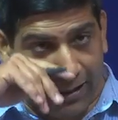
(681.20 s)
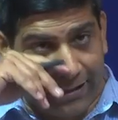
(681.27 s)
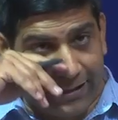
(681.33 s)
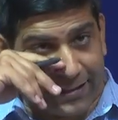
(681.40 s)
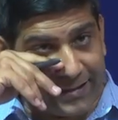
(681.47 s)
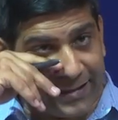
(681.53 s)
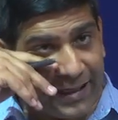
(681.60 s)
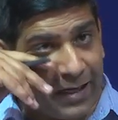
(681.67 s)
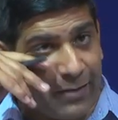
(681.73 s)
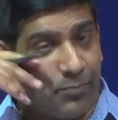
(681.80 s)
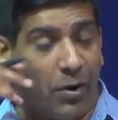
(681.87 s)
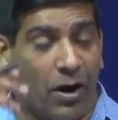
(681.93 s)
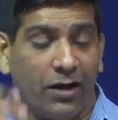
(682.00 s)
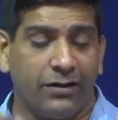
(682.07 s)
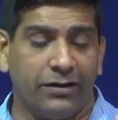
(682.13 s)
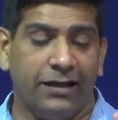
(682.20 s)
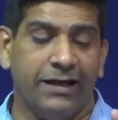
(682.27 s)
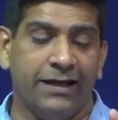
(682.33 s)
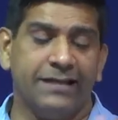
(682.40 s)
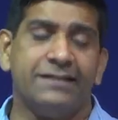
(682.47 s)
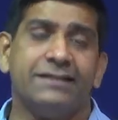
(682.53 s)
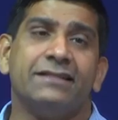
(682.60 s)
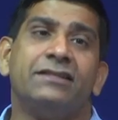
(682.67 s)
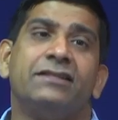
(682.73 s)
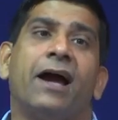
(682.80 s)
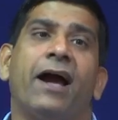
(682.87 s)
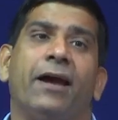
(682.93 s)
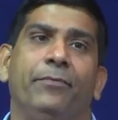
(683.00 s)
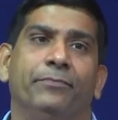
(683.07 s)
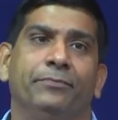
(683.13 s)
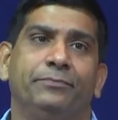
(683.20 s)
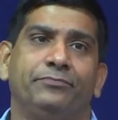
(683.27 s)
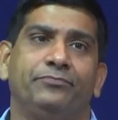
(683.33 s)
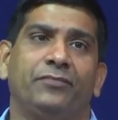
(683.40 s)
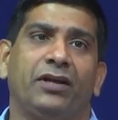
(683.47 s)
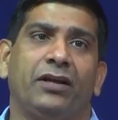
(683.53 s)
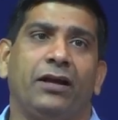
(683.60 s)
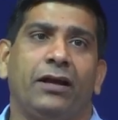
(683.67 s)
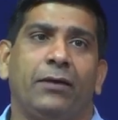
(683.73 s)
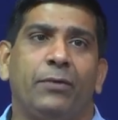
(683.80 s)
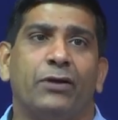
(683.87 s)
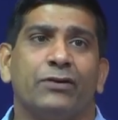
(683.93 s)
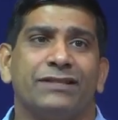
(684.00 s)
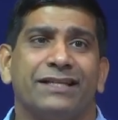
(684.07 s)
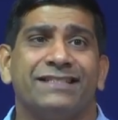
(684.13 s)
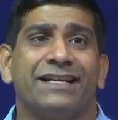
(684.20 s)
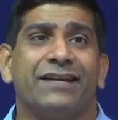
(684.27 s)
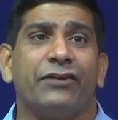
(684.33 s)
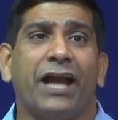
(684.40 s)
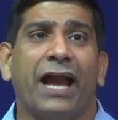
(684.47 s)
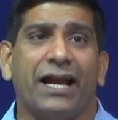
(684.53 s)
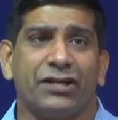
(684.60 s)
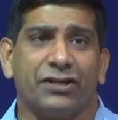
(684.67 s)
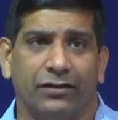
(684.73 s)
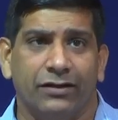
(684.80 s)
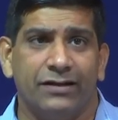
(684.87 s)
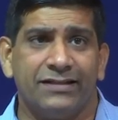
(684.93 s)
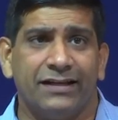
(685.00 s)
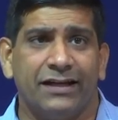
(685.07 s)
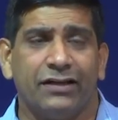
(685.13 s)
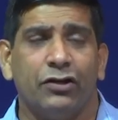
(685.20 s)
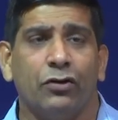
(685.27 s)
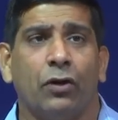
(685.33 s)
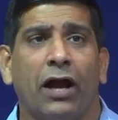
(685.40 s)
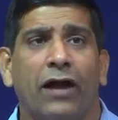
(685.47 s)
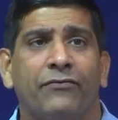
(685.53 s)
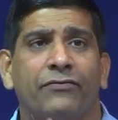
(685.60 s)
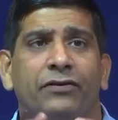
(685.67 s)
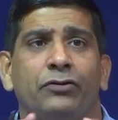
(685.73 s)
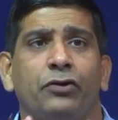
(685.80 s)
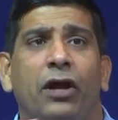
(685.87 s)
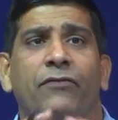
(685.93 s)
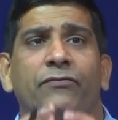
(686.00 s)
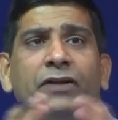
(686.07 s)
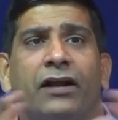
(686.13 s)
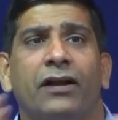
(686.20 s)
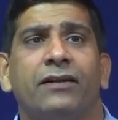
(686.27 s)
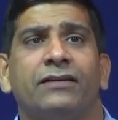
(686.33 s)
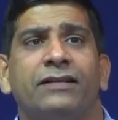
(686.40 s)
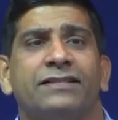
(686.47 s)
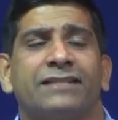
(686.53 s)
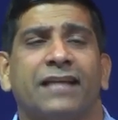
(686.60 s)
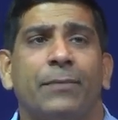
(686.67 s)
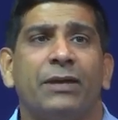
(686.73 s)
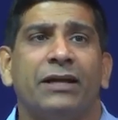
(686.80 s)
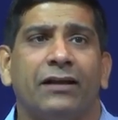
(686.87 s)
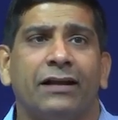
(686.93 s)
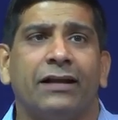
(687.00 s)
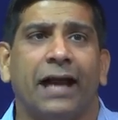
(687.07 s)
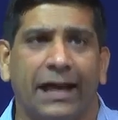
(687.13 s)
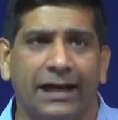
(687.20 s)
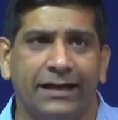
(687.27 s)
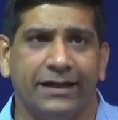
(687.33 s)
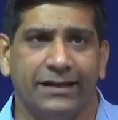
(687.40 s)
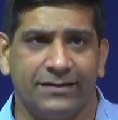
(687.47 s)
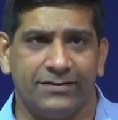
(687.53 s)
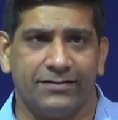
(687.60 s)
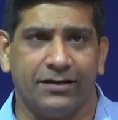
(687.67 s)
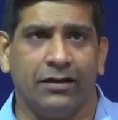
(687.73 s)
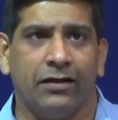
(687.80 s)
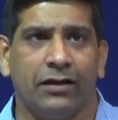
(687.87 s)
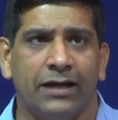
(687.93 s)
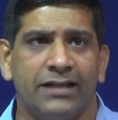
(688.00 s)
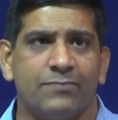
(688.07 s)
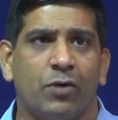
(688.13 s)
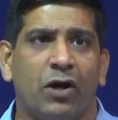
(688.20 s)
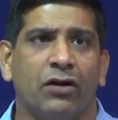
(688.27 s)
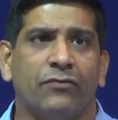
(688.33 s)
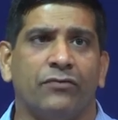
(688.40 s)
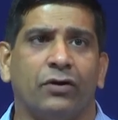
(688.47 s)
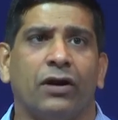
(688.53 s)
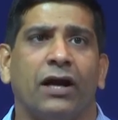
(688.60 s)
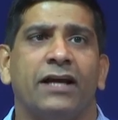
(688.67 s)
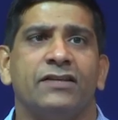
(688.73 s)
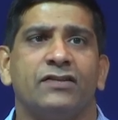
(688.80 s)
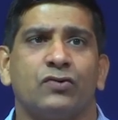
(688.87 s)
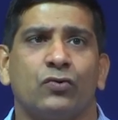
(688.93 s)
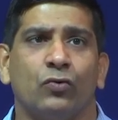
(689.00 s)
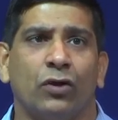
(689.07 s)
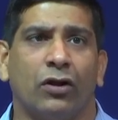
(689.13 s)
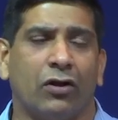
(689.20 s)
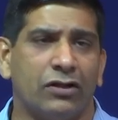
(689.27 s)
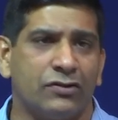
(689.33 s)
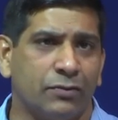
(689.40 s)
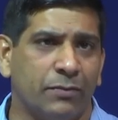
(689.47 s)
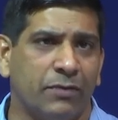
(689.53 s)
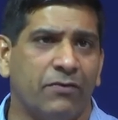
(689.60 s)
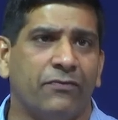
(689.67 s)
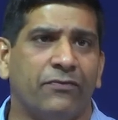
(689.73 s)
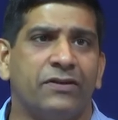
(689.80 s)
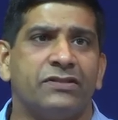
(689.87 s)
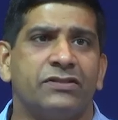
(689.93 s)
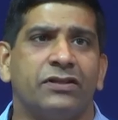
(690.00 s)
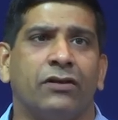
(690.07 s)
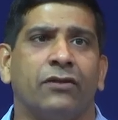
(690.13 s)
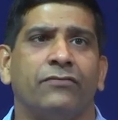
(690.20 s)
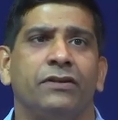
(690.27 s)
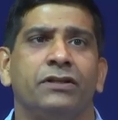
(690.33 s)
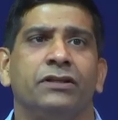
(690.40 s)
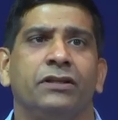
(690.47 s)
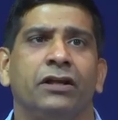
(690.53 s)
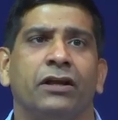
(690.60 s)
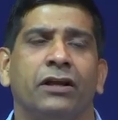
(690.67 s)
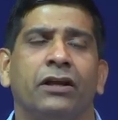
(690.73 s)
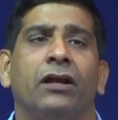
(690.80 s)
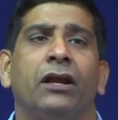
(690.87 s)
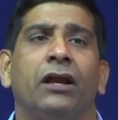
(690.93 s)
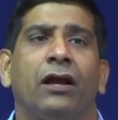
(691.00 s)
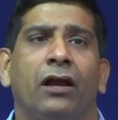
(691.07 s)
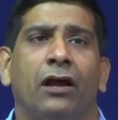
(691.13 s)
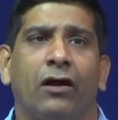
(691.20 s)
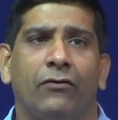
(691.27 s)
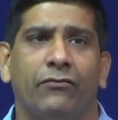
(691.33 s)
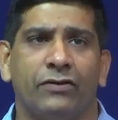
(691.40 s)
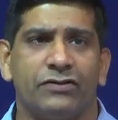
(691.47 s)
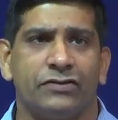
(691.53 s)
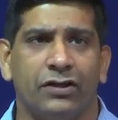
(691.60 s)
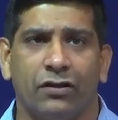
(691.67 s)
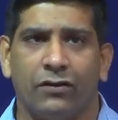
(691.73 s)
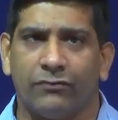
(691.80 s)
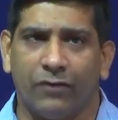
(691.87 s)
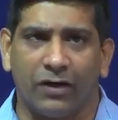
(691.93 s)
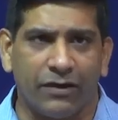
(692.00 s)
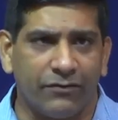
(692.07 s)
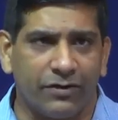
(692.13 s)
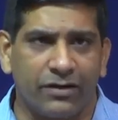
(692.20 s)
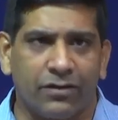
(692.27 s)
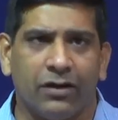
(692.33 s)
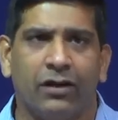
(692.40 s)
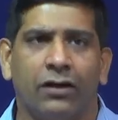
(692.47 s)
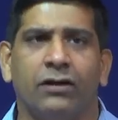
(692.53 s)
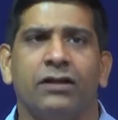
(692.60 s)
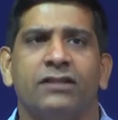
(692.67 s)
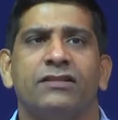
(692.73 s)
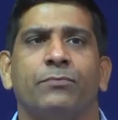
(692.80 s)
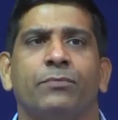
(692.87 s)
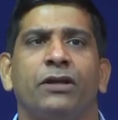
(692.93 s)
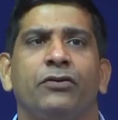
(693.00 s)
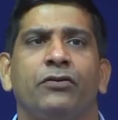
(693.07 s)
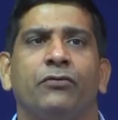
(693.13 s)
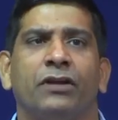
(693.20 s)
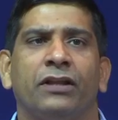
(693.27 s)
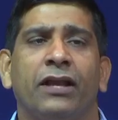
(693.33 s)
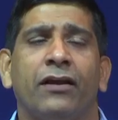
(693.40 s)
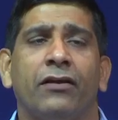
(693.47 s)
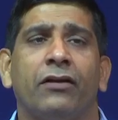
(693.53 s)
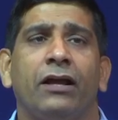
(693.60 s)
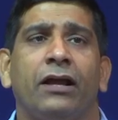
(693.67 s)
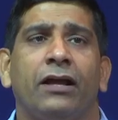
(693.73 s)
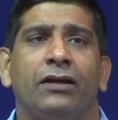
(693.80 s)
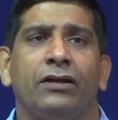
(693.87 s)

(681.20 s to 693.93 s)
The second part is time, because it's a reaction, isn't it? You have done this chemical kinetics as part of your high school, or also maybe first year of engineering, first year of whatever discipline you were there.